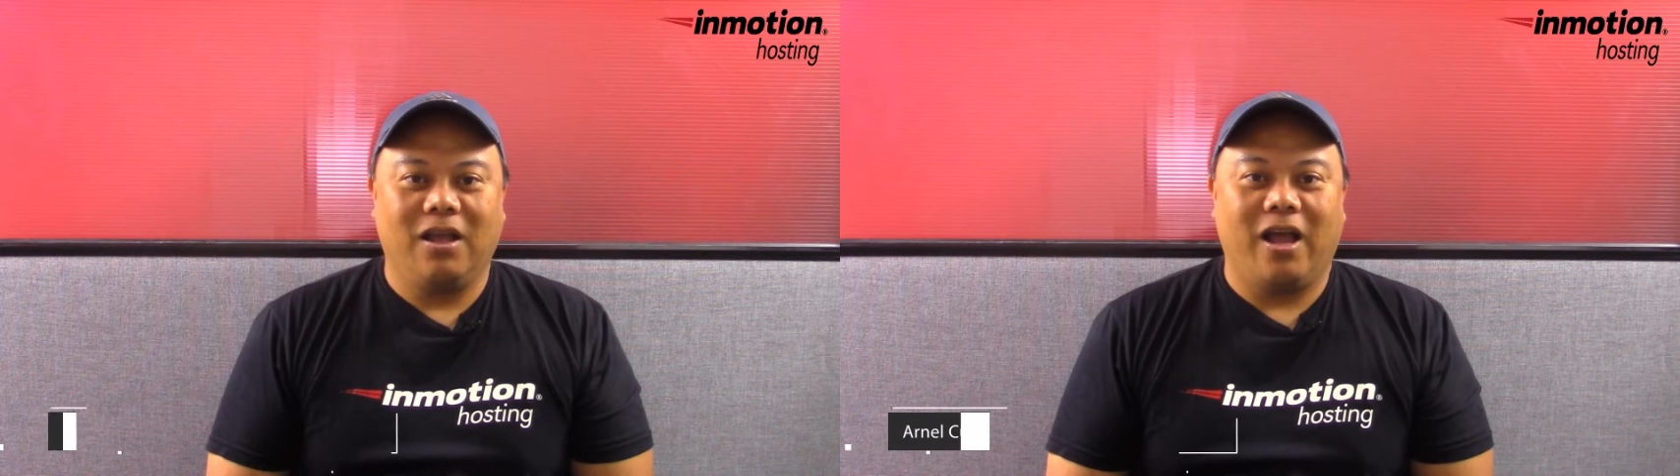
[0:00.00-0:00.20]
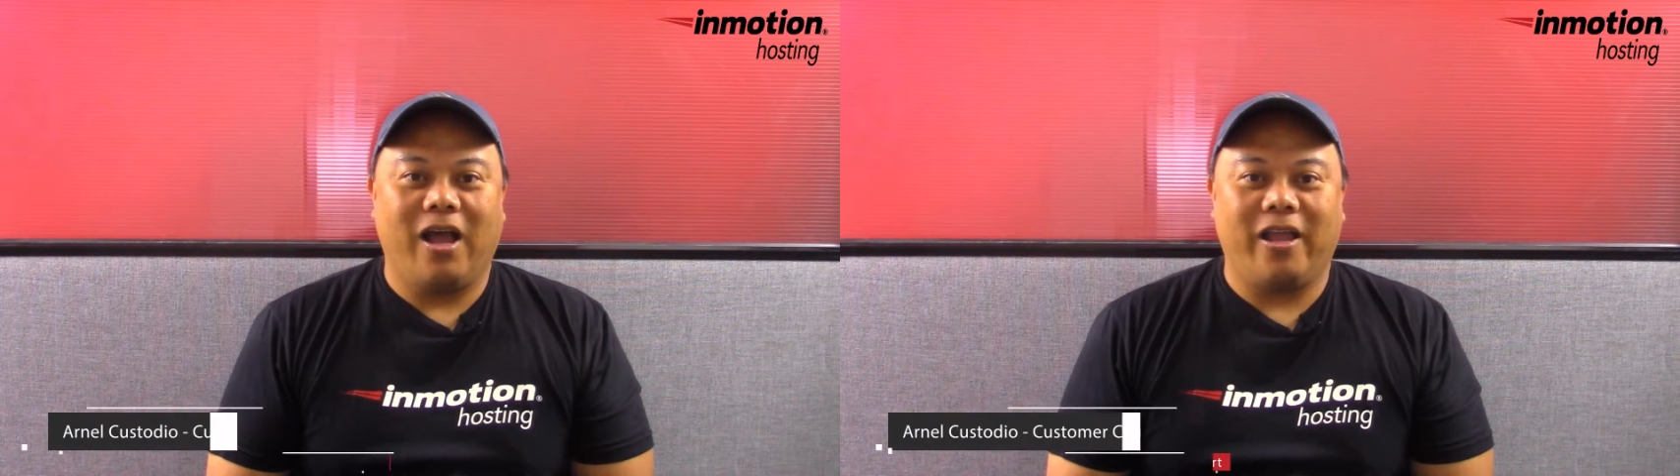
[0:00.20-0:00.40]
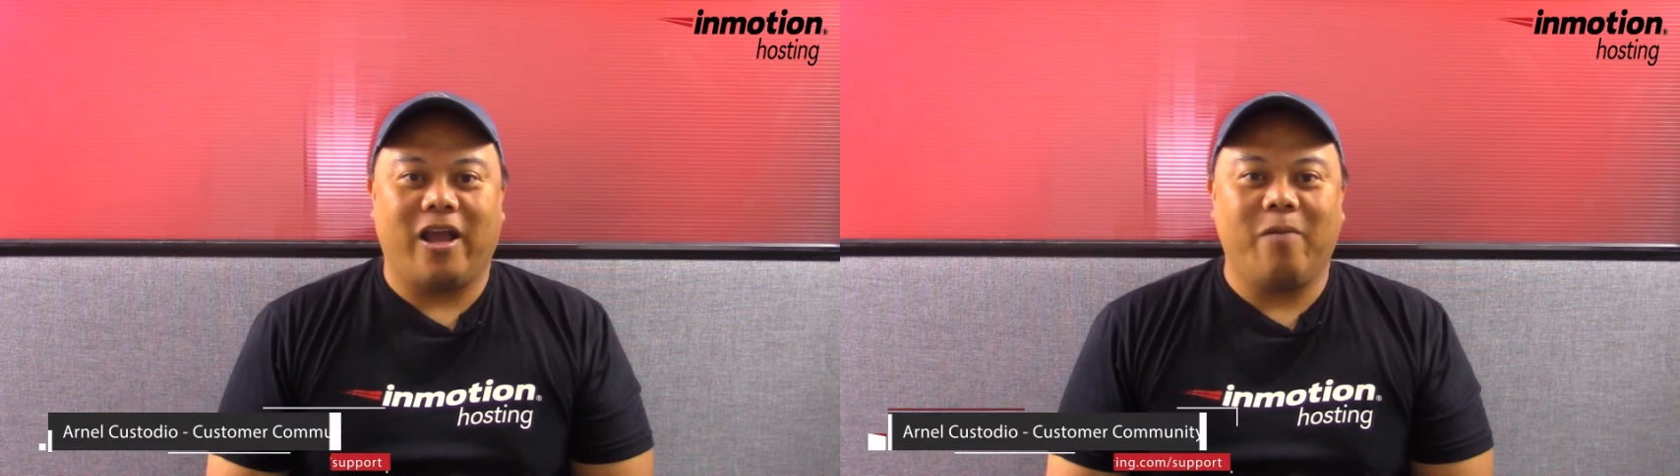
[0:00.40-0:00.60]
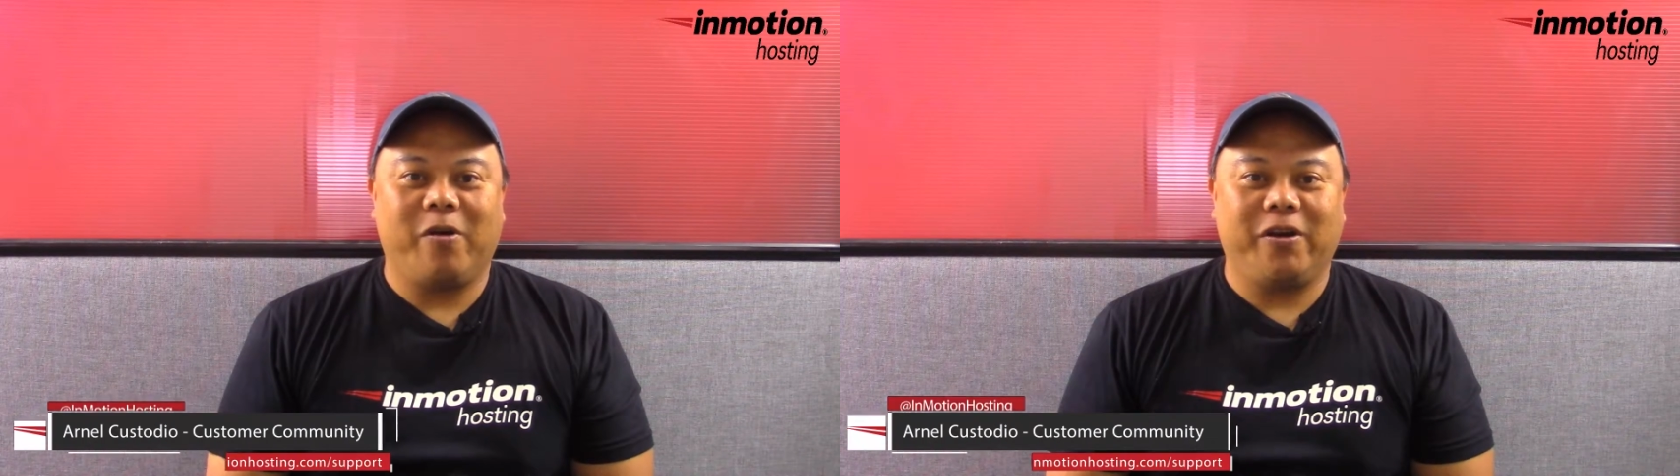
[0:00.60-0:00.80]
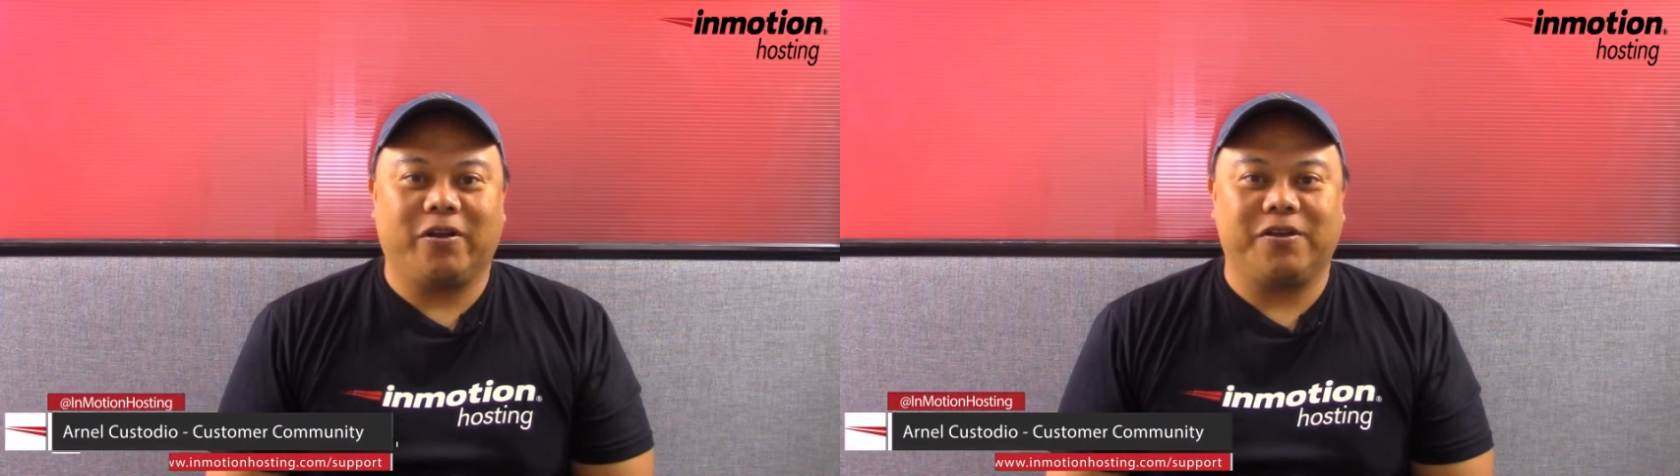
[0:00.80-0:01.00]
Hi, I'm
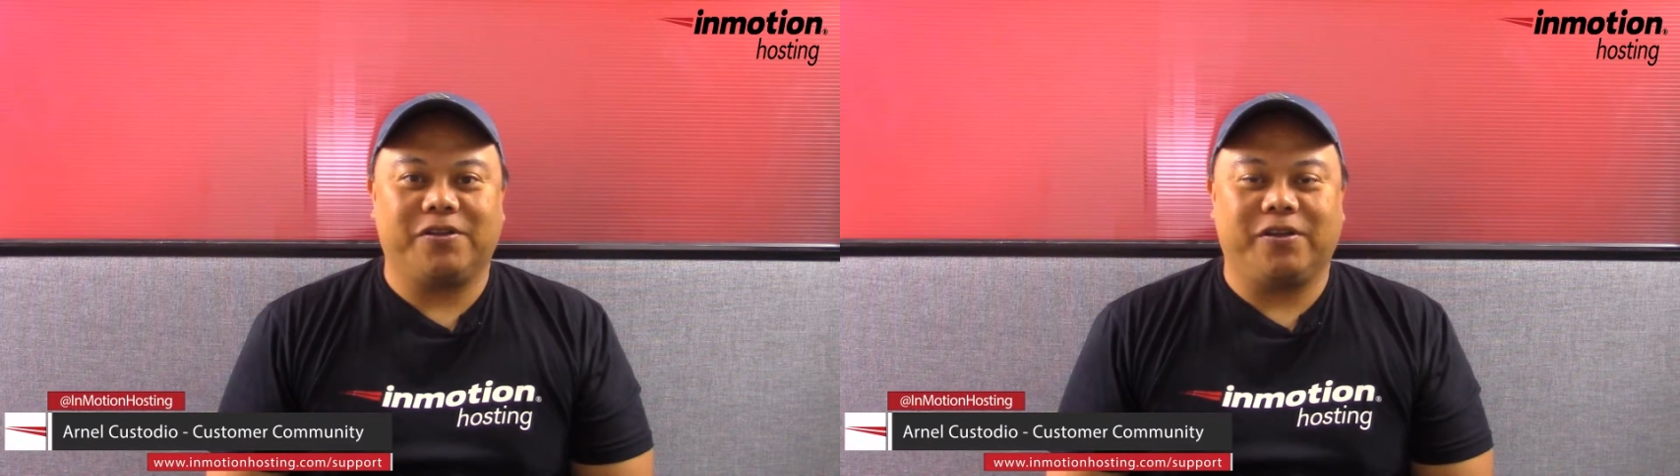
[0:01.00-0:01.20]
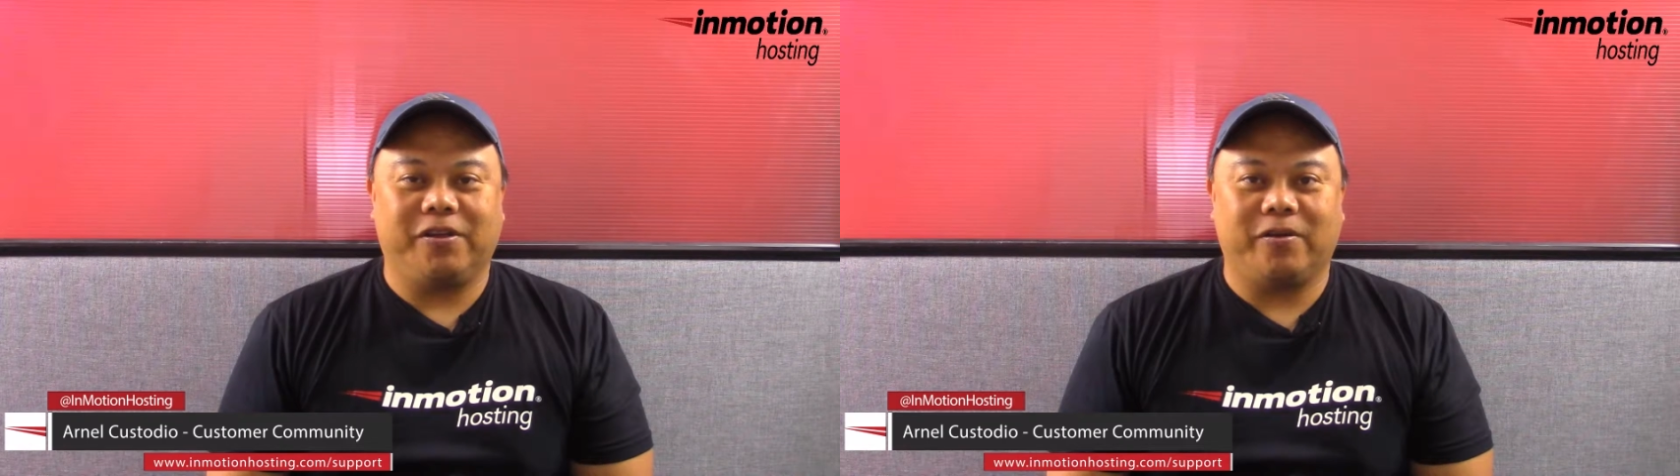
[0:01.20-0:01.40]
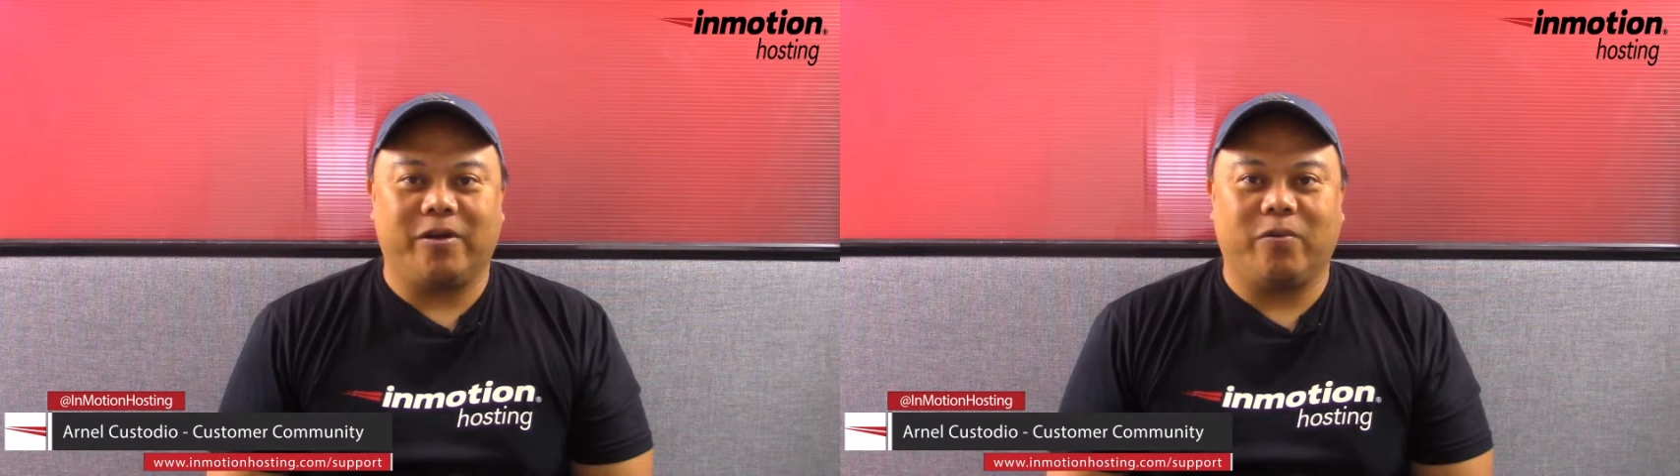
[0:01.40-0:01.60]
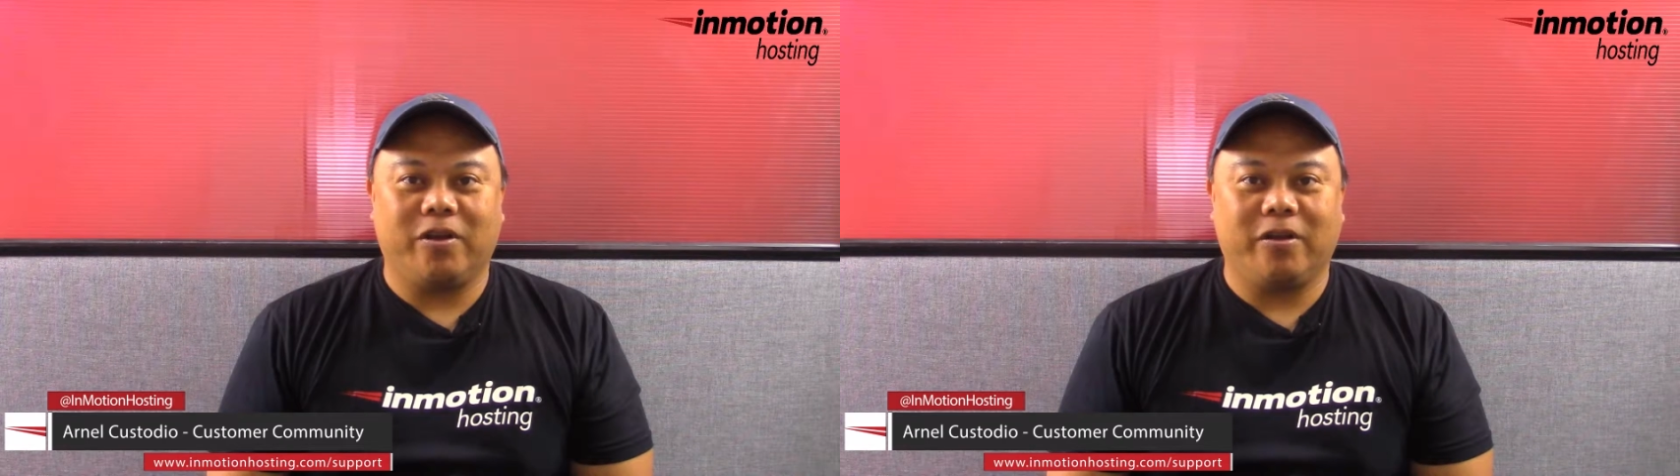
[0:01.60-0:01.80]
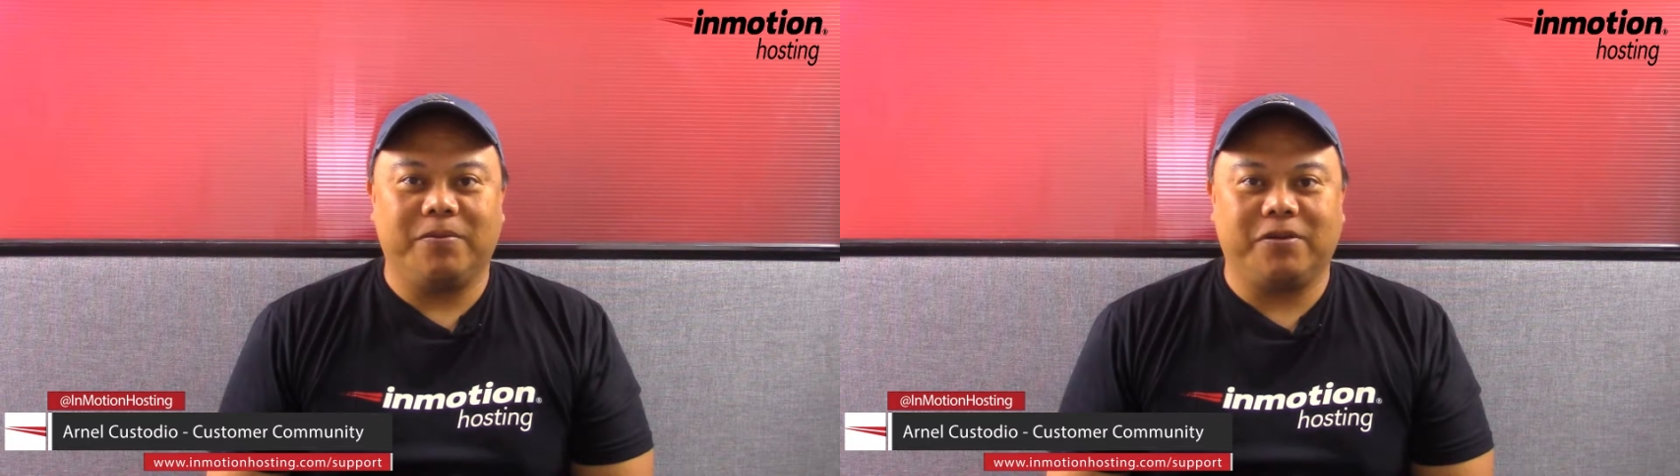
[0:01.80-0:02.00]
Arnel Custodio and
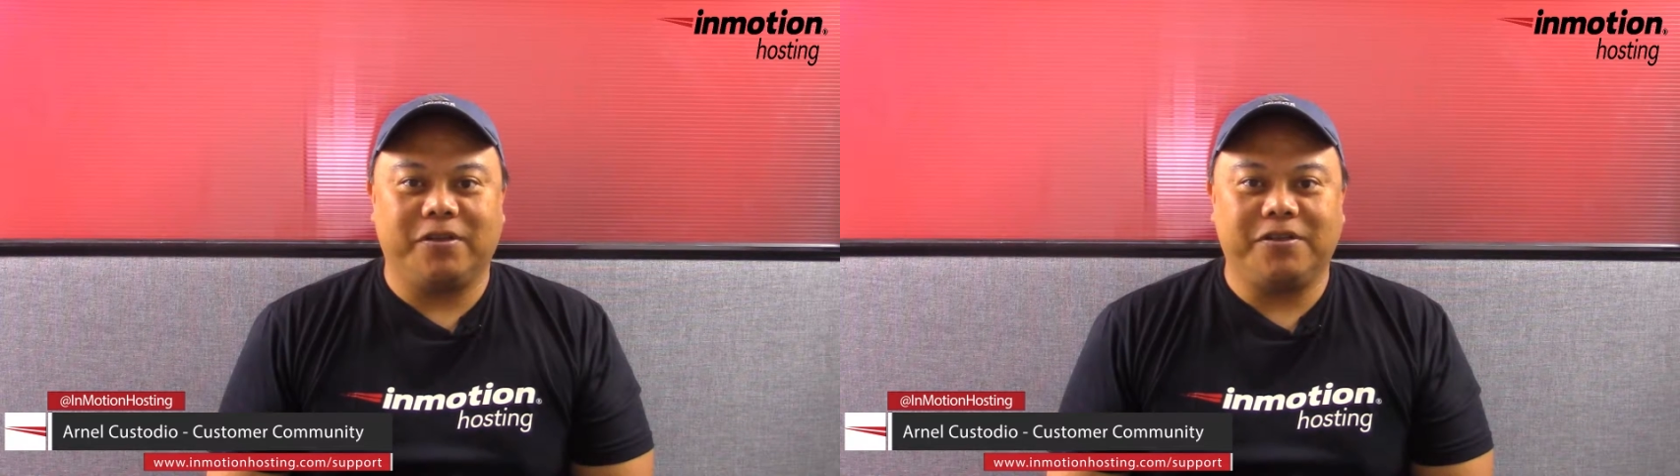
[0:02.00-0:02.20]
welcome to this